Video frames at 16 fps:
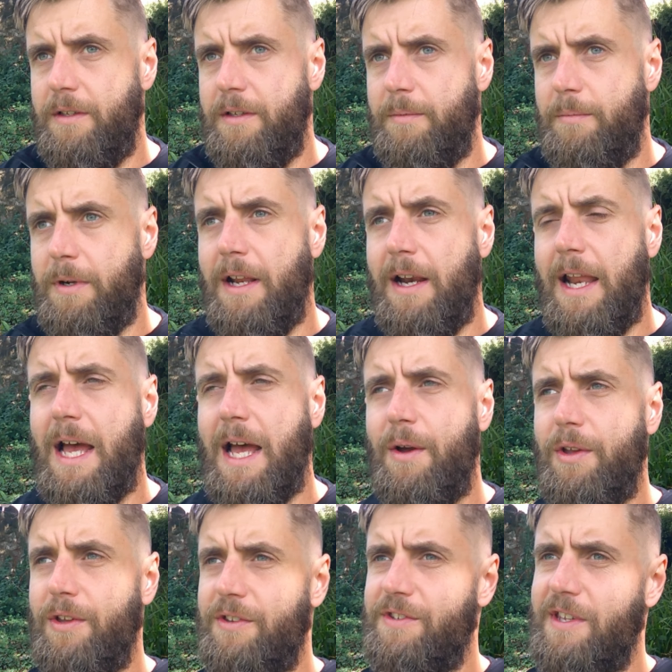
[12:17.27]
But allow
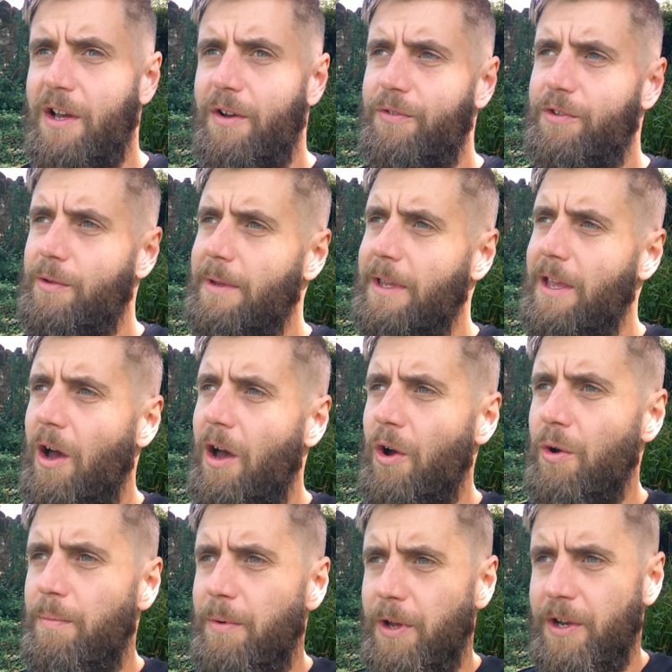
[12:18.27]
yourself to be
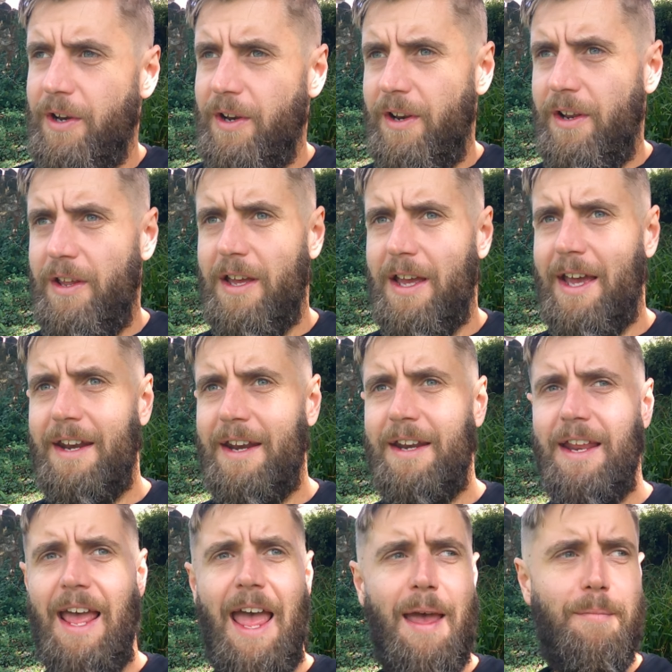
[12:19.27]
open
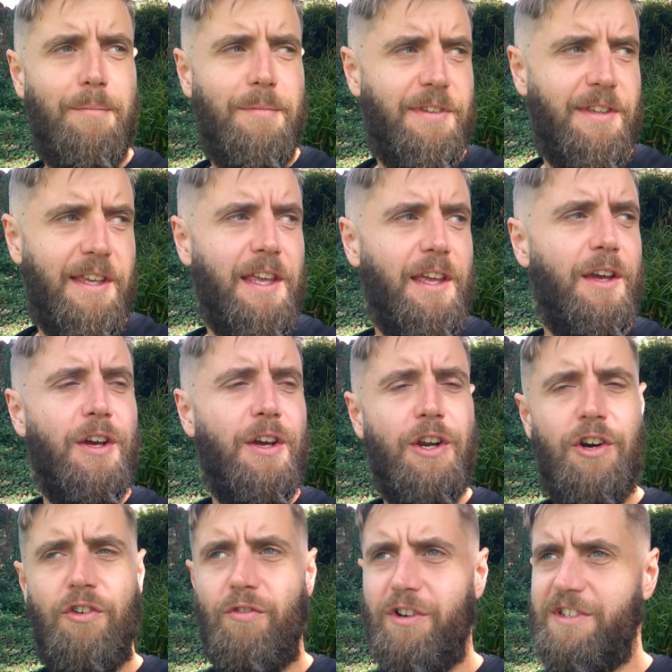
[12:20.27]
and empty,
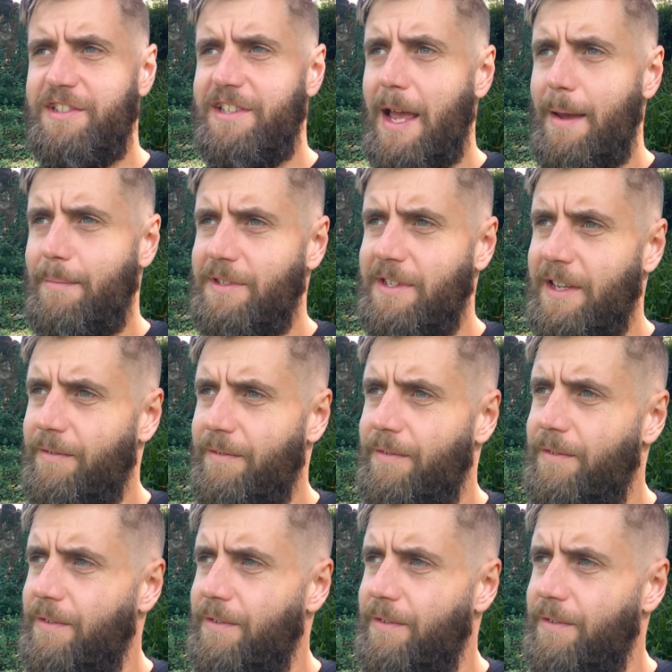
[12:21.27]
receptive.